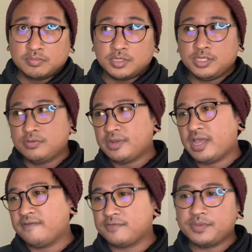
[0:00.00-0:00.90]
You don't
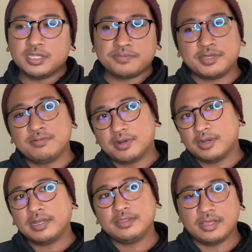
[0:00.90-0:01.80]
have to be a speedrunner
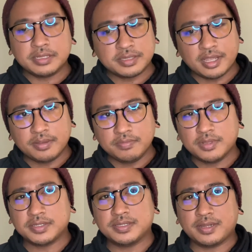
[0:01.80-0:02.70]
in this game
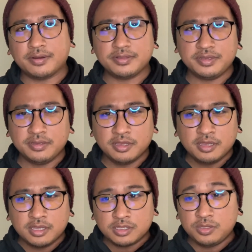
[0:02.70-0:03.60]
necessarily.
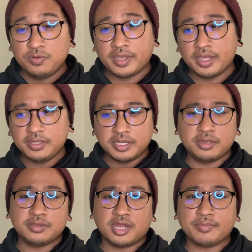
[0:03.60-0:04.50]
You can take your time.